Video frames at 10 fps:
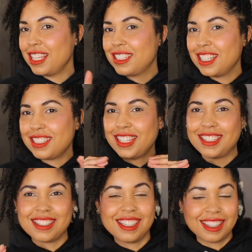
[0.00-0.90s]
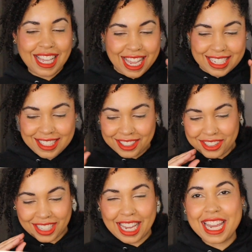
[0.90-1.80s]
This is the last
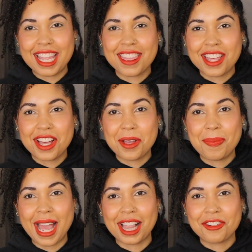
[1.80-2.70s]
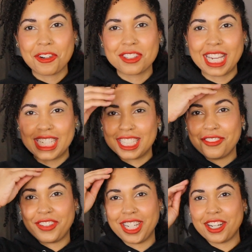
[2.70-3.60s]
look in the palette
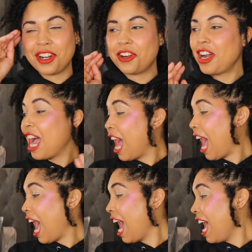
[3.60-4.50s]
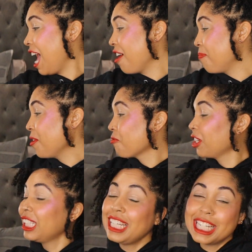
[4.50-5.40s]
rotation video. I have been
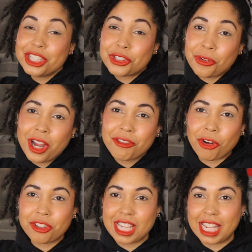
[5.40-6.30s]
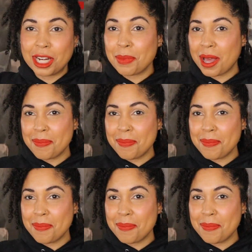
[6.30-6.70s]
really enjoying rotating my